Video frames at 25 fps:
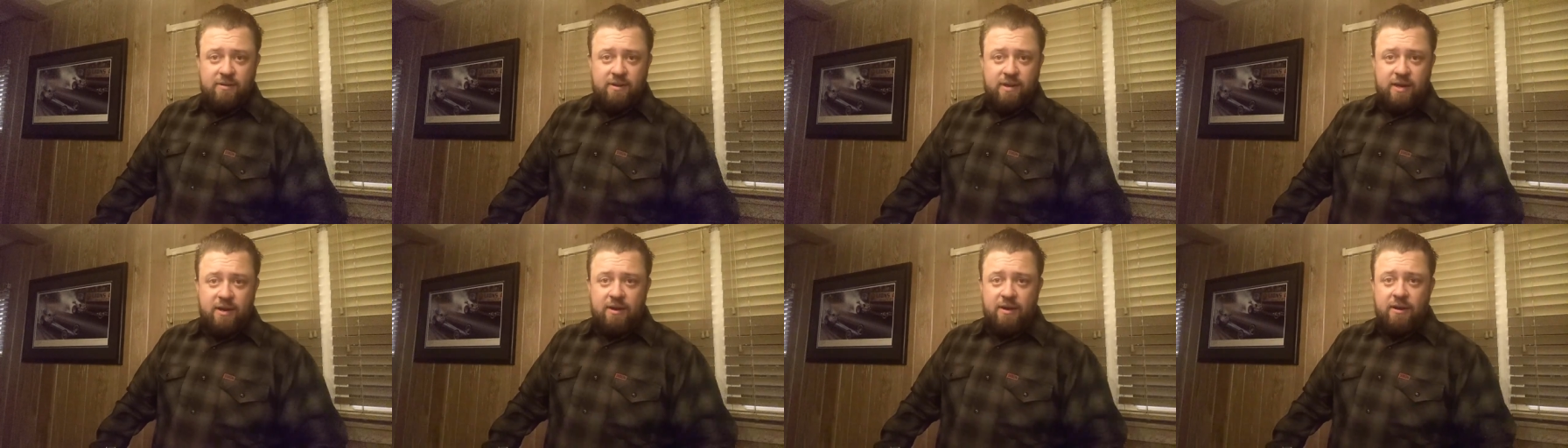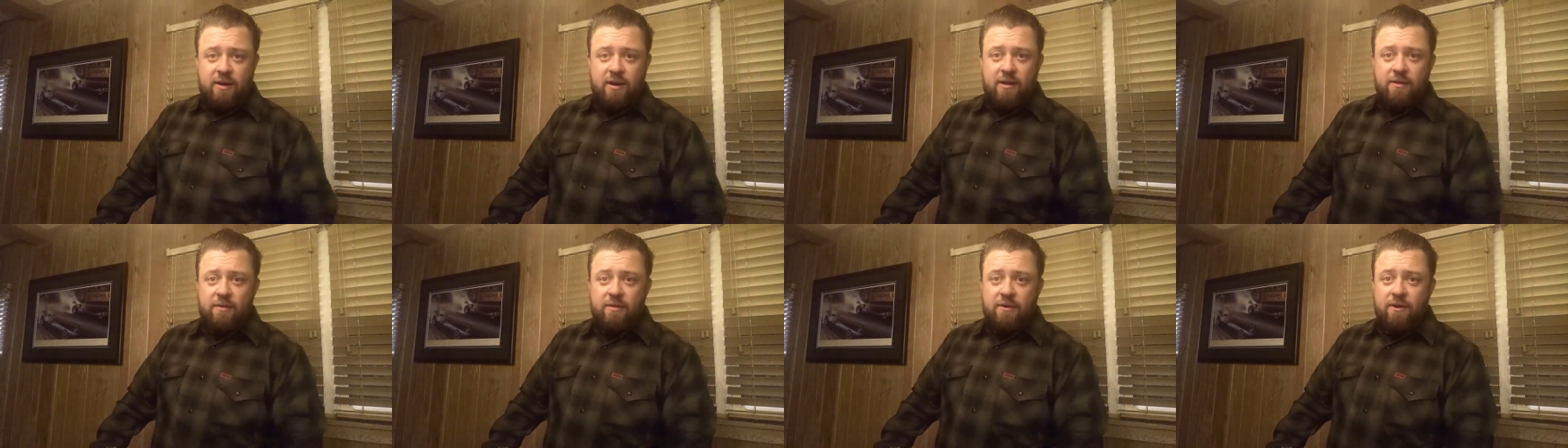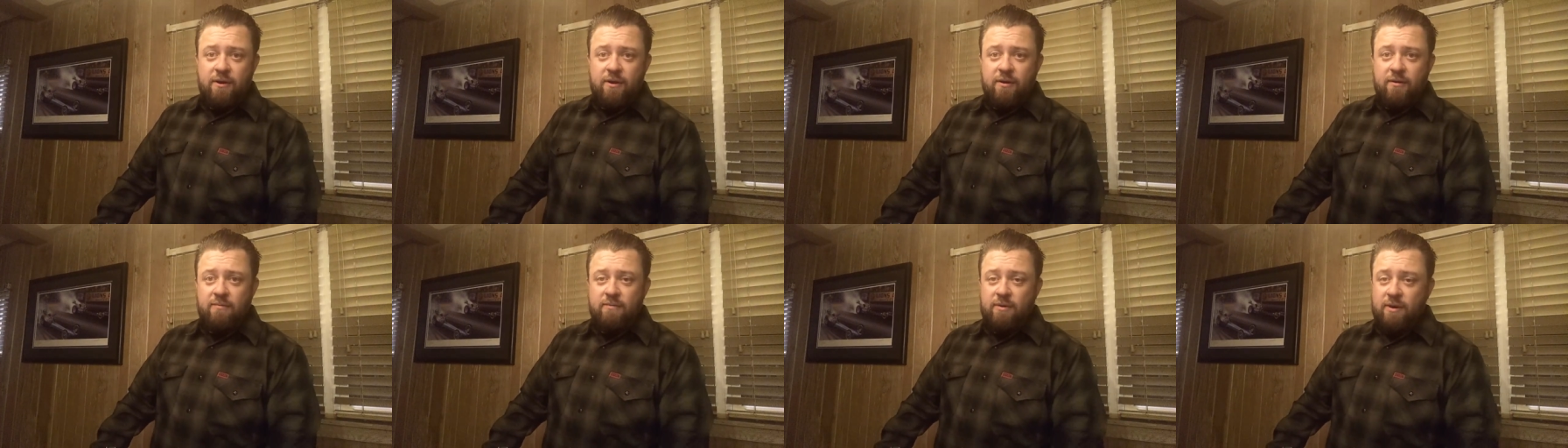Yet
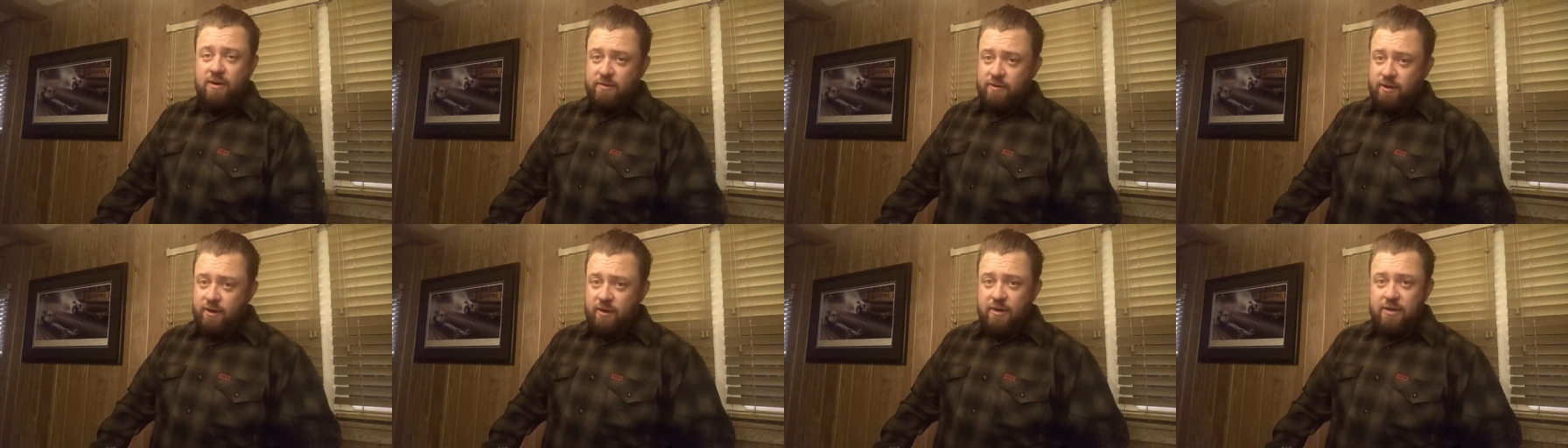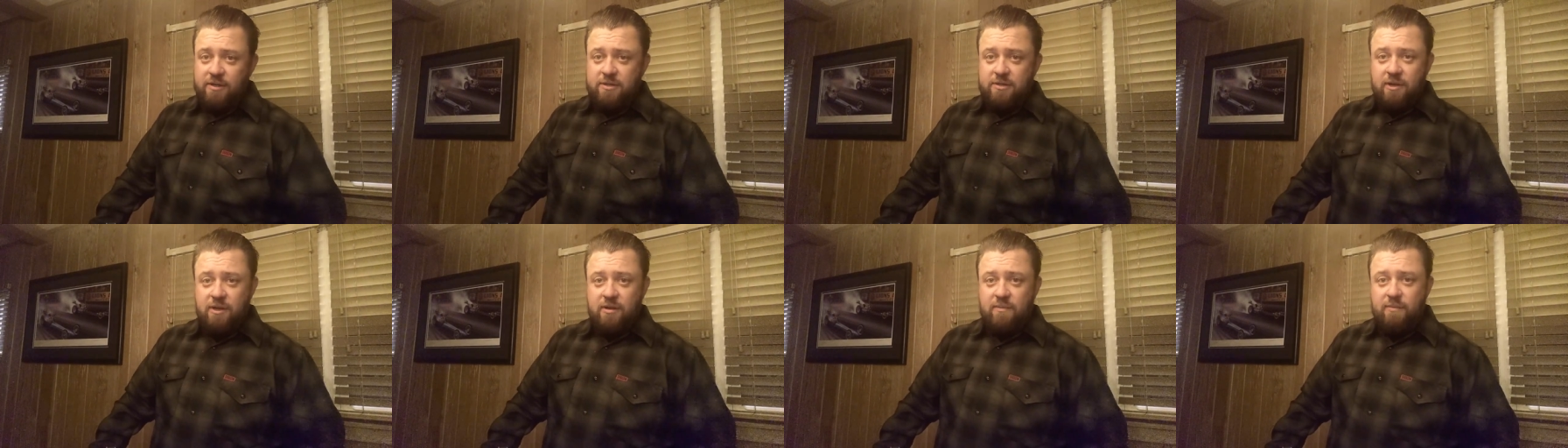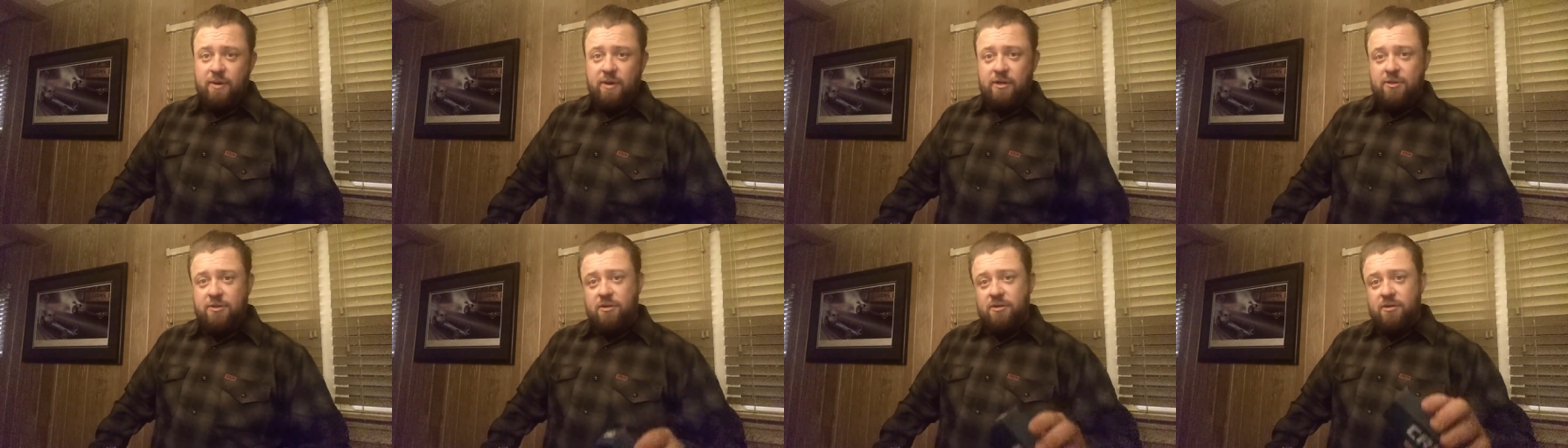another, well, you already saw the
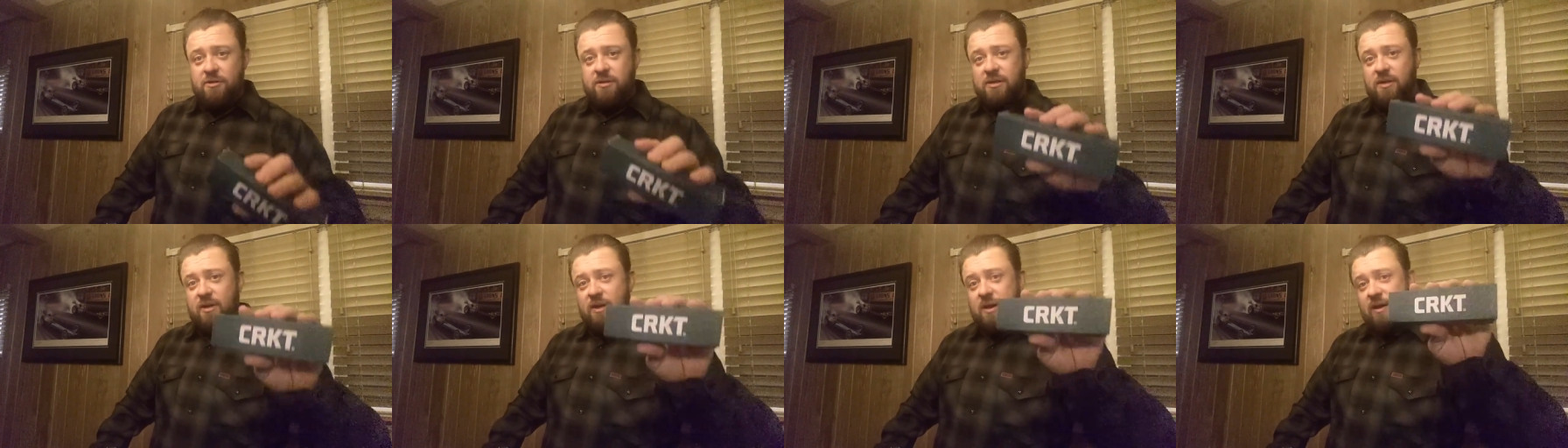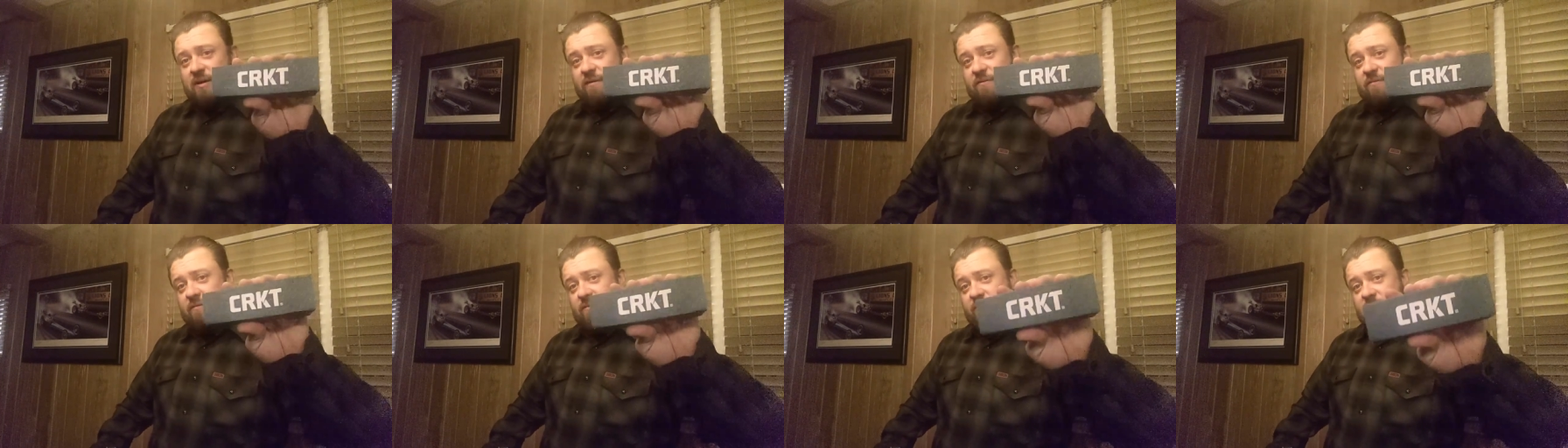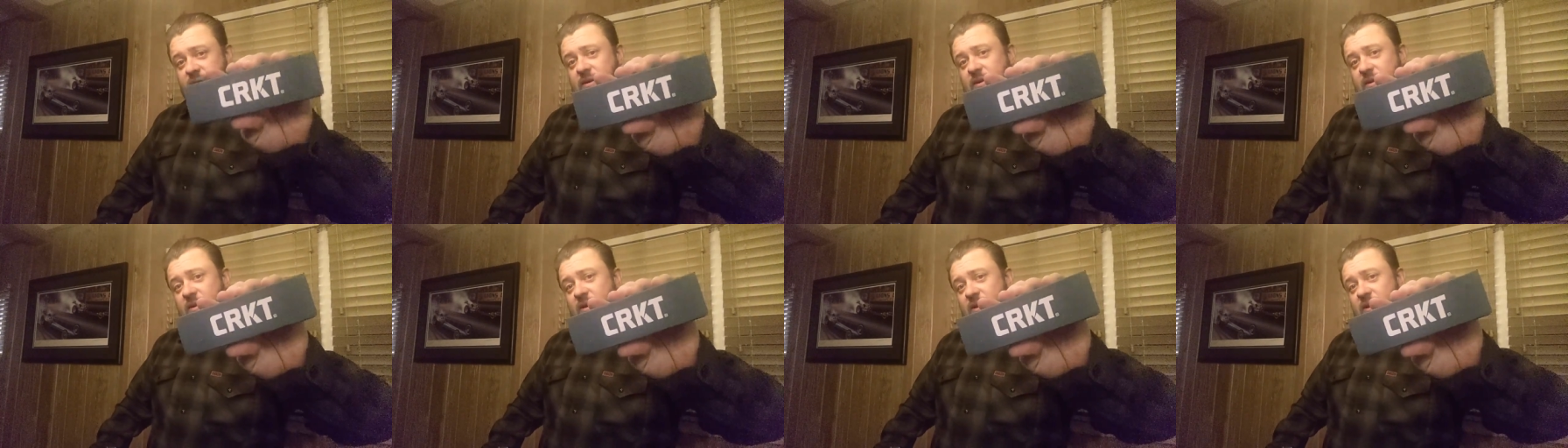picture. It's a knife
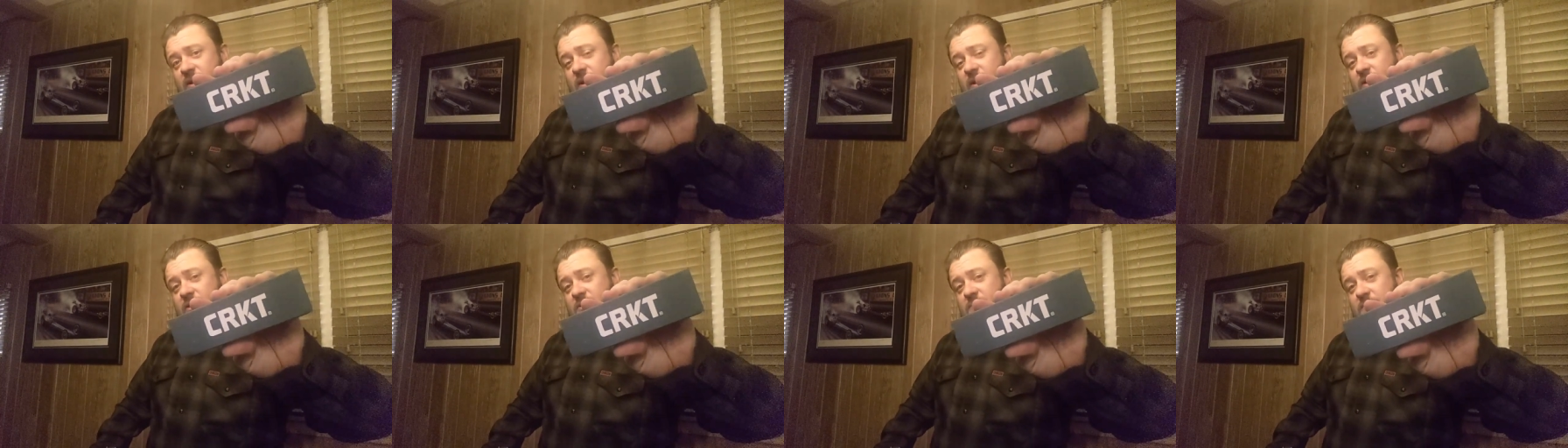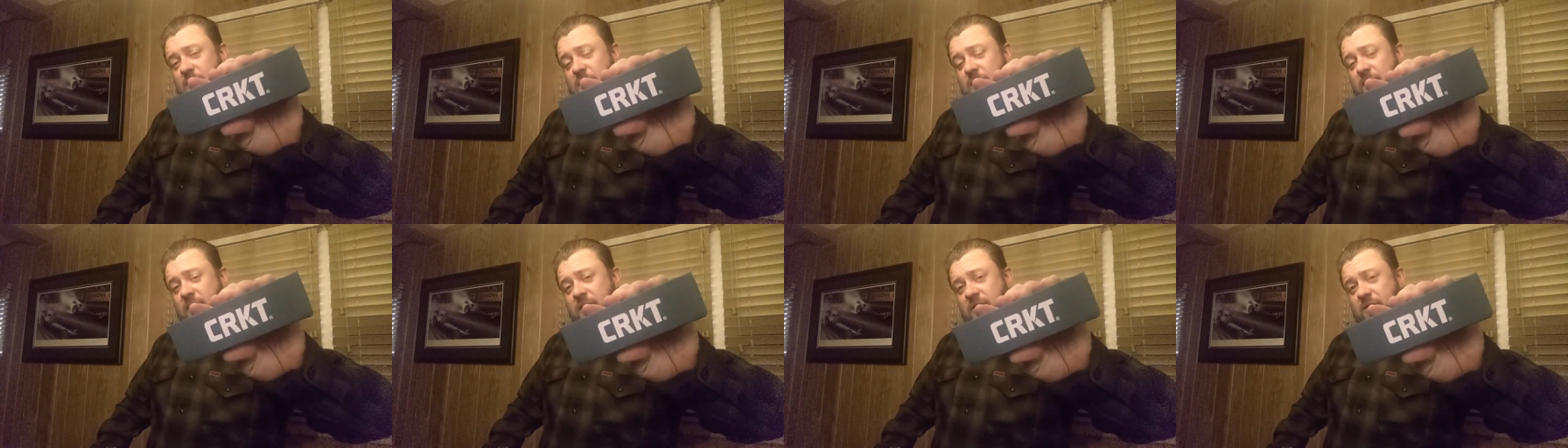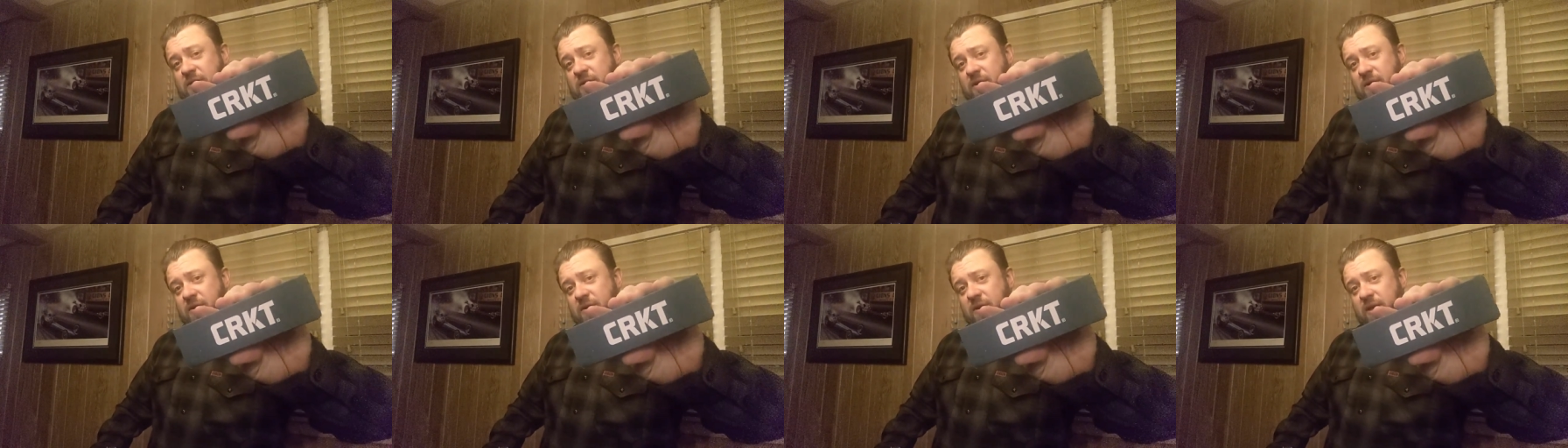and it's made by
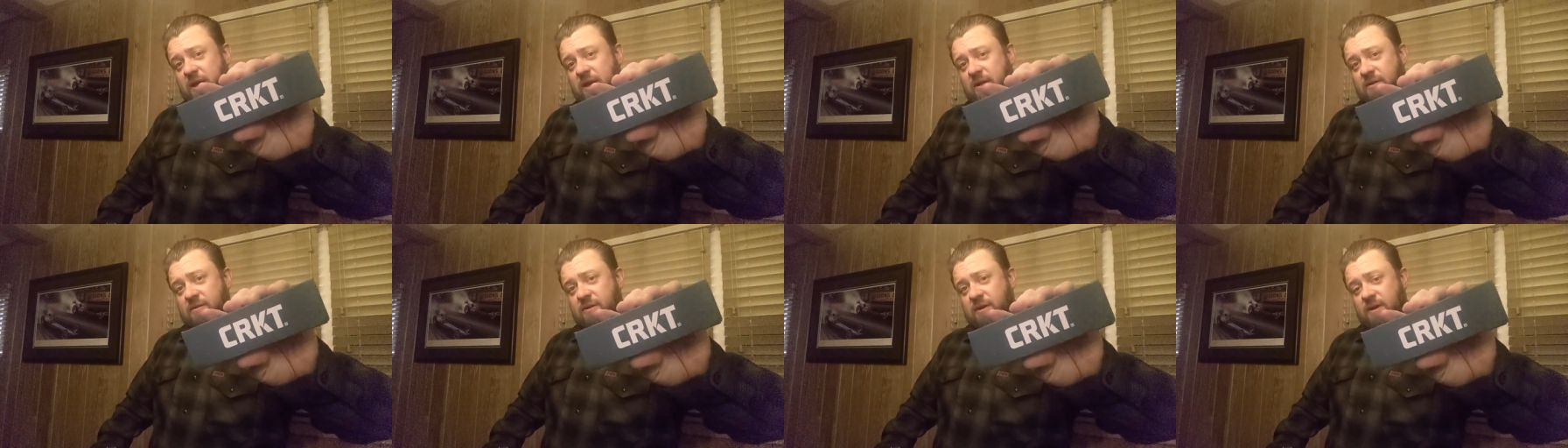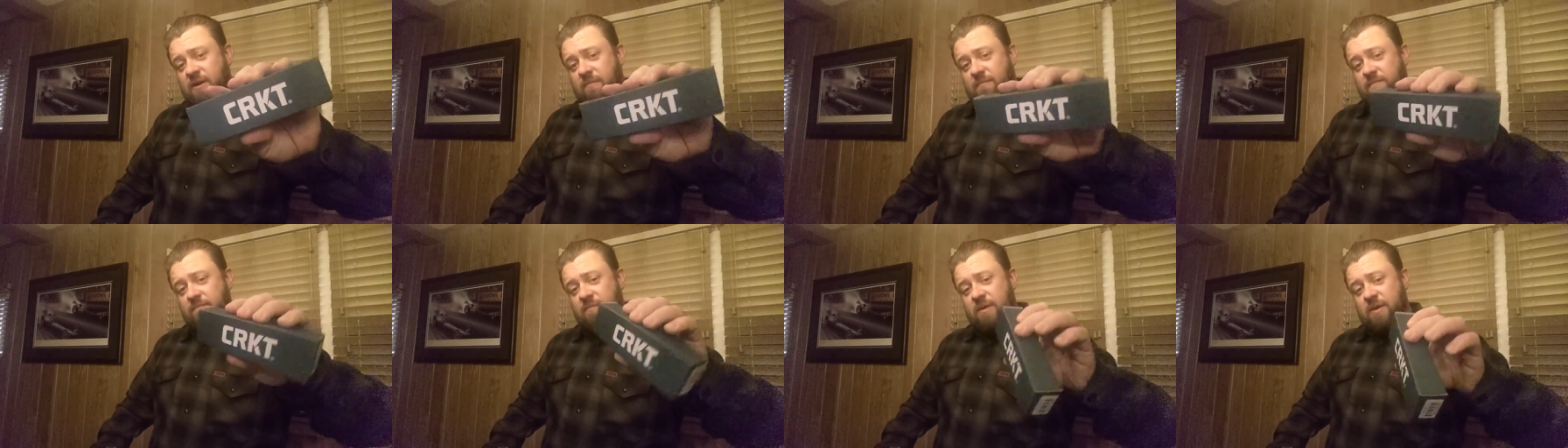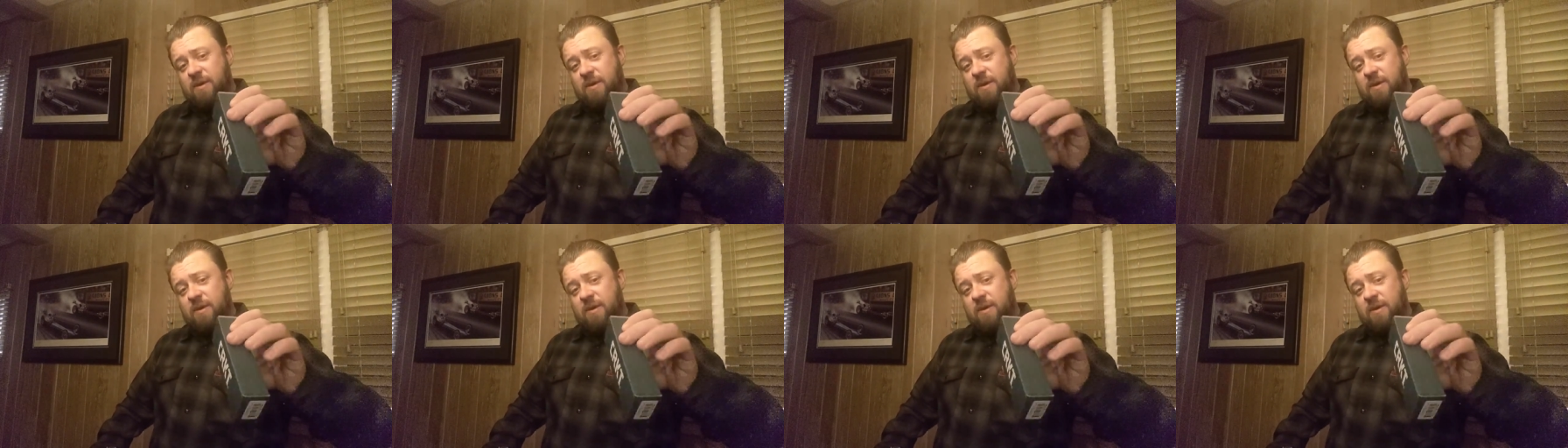C R K T.